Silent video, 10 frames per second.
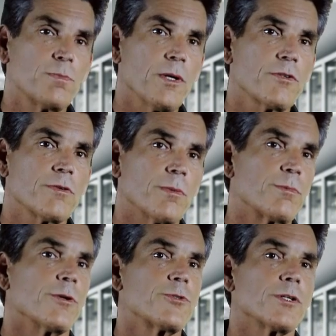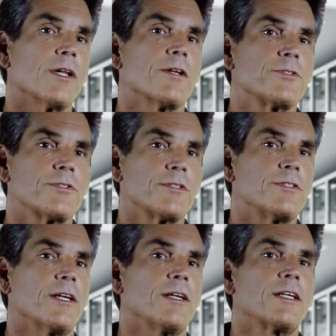the Spectrum approach allows us to
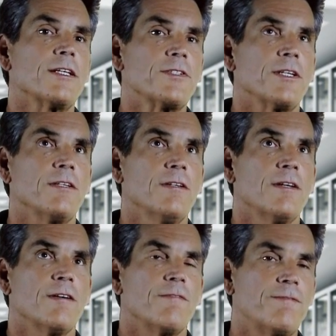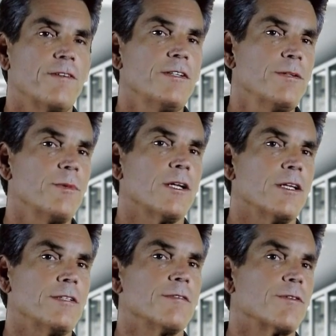take is a
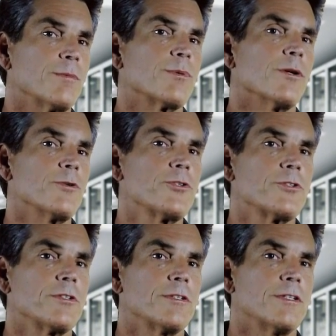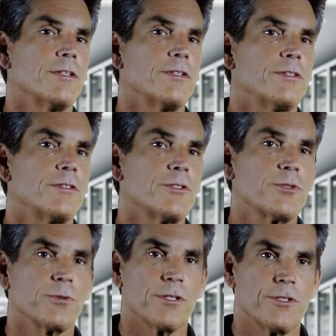fundamentally different approach to
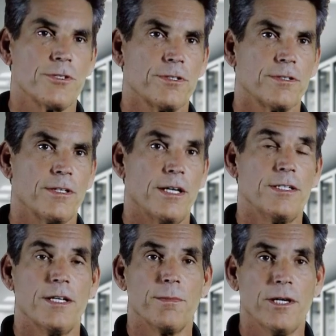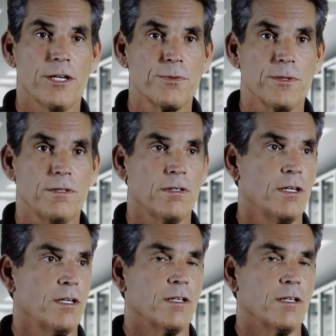storage and data management,